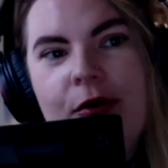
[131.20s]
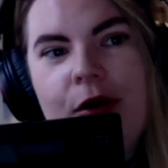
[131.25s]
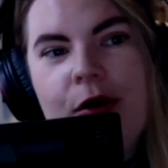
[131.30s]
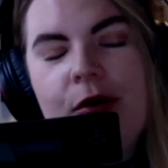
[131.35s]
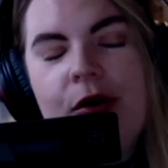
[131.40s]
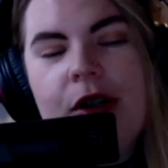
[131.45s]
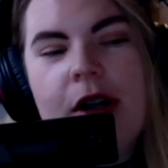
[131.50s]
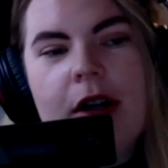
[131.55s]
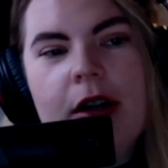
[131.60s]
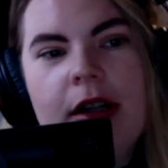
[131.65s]
of
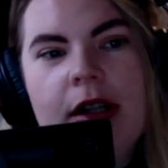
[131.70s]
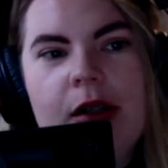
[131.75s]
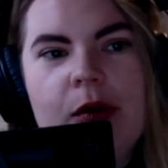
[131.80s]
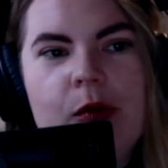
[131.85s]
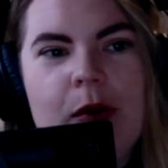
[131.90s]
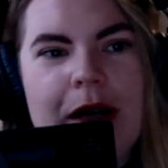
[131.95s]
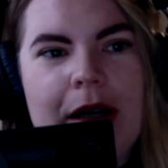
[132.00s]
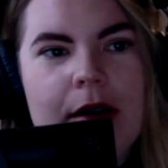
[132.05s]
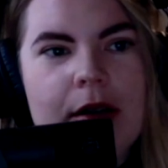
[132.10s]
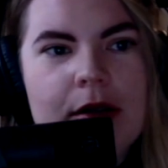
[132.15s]
Utah as
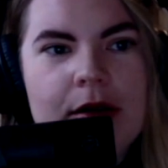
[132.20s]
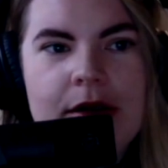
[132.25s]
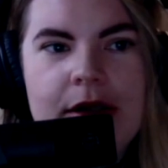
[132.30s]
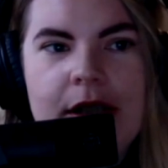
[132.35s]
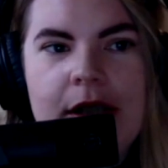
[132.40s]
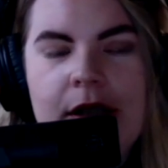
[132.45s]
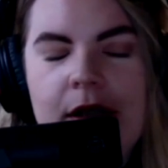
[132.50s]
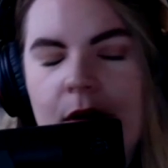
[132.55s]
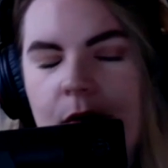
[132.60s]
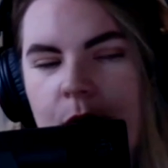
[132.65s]
well,
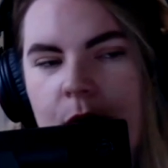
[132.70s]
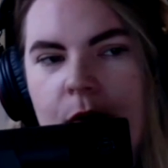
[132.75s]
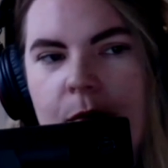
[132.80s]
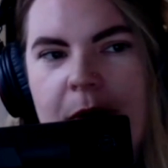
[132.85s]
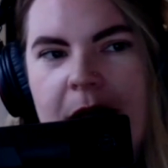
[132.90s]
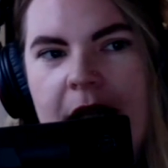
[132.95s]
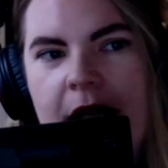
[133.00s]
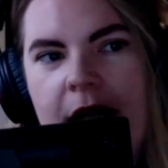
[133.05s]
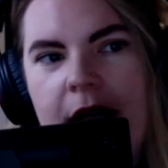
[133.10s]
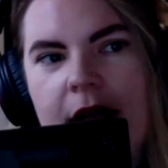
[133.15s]
since it will
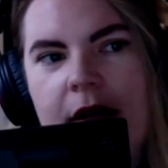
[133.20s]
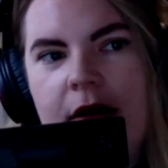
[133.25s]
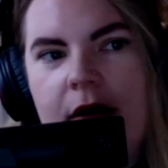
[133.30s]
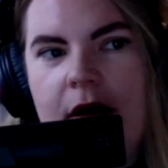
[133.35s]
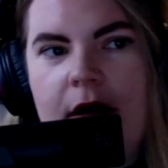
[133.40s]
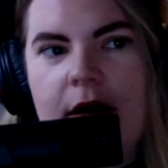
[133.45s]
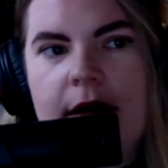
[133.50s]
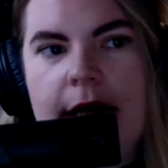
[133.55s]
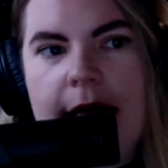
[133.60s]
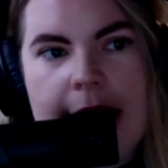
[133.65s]
be
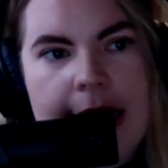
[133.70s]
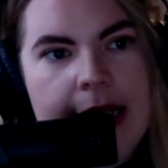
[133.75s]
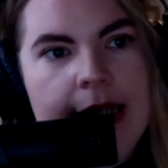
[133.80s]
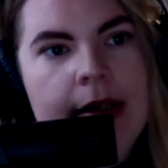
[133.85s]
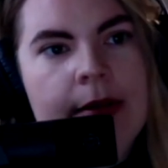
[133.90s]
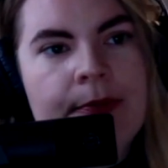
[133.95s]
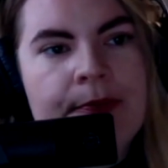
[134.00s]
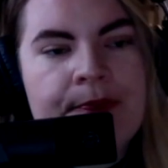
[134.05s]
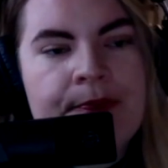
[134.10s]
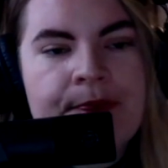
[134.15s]

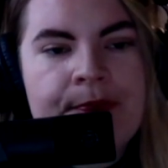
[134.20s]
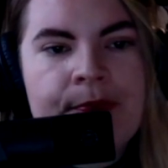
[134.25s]
online.